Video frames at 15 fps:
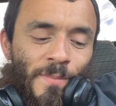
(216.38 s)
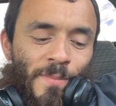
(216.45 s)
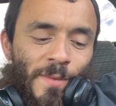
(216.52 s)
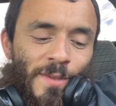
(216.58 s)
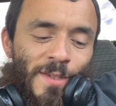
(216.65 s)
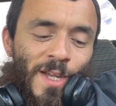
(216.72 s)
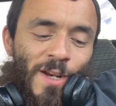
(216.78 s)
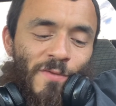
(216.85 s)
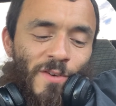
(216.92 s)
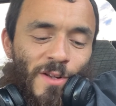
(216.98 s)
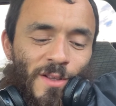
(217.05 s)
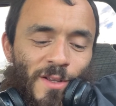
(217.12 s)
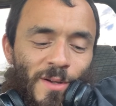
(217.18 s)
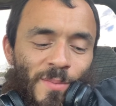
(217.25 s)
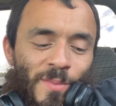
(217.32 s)
It's kind of
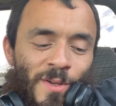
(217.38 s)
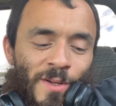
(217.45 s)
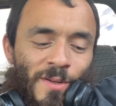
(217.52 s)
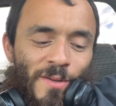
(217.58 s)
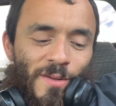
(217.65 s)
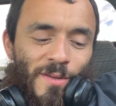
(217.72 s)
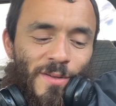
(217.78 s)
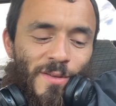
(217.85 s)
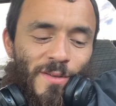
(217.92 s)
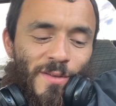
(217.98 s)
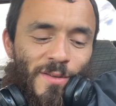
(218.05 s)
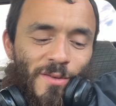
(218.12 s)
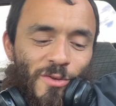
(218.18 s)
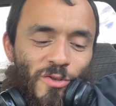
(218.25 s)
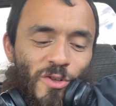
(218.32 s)
fucked up, you know?
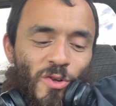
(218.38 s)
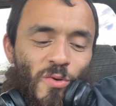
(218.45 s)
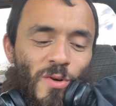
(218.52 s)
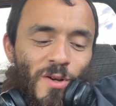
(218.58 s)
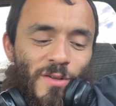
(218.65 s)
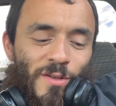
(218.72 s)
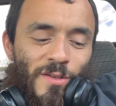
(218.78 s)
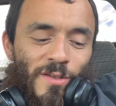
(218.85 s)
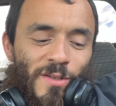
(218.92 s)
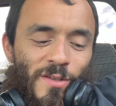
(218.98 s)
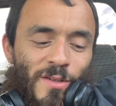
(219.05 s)
Those are the qualities.